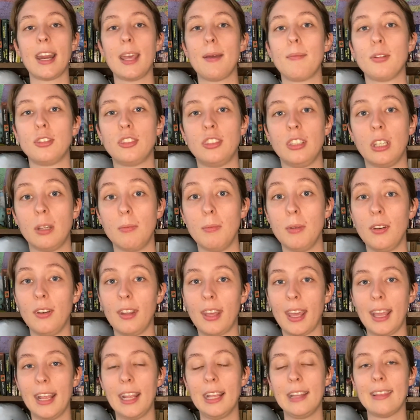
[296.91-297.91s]
able to
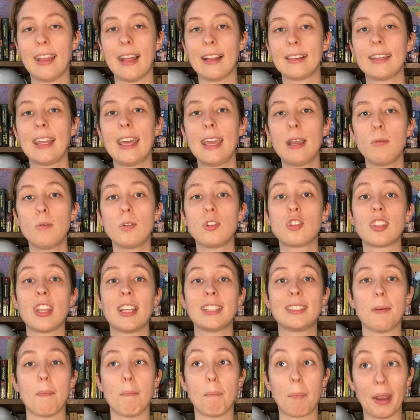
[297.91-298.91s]
communicate in that language,
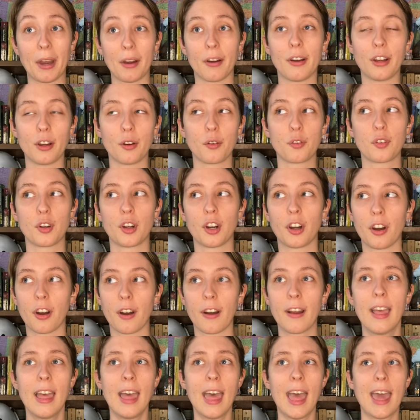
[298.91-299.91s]
that's a barrier for
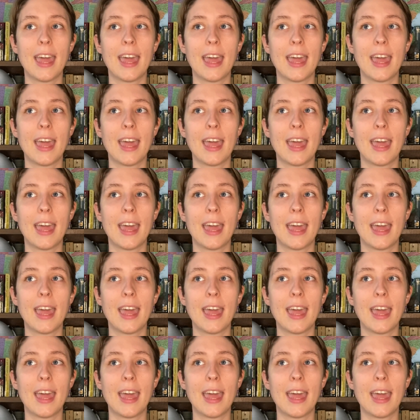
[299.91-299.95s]
her.